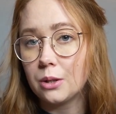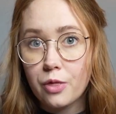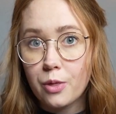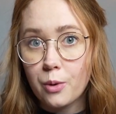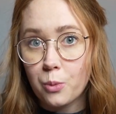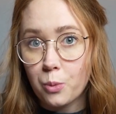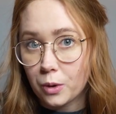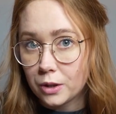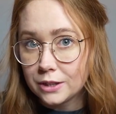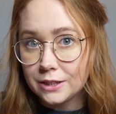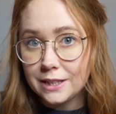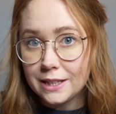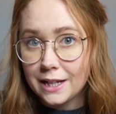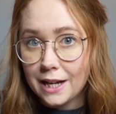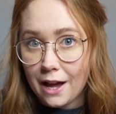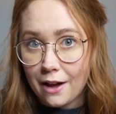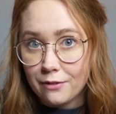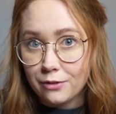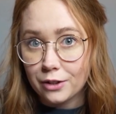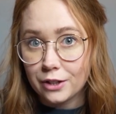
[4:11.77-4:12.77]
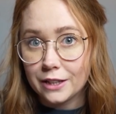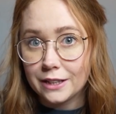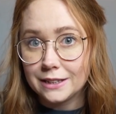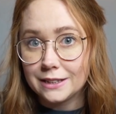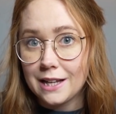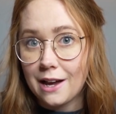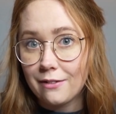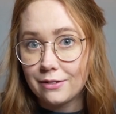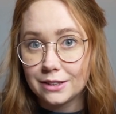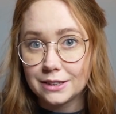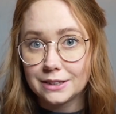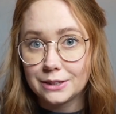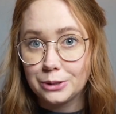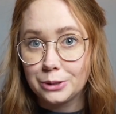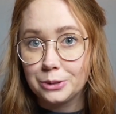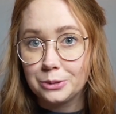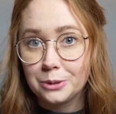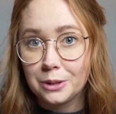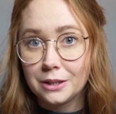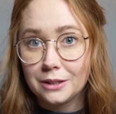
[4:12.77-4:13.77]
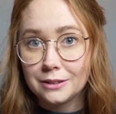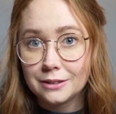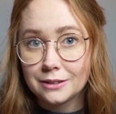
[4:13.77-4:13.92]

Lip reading: The worst thing ever is having to